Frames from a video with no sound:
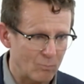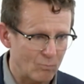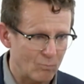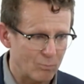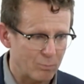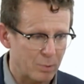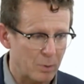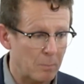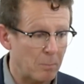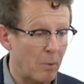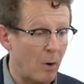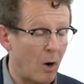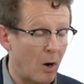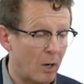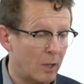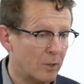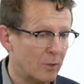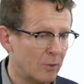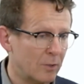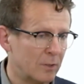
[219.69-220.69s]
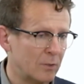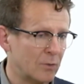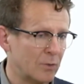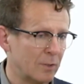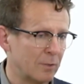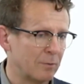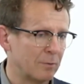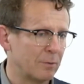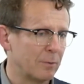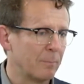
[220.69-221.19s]
preponderance
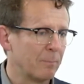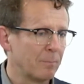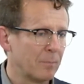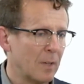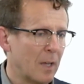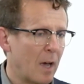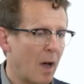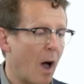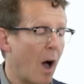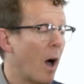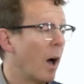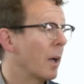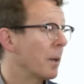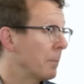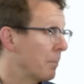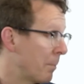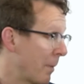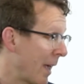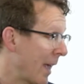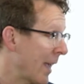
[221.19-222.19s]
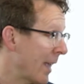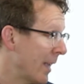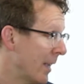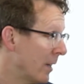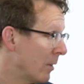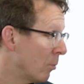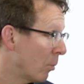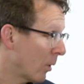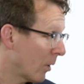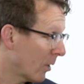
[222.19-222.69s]
of
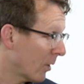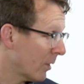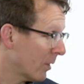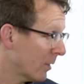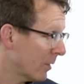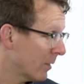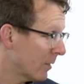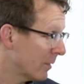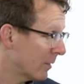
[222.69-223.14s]
unpaid work.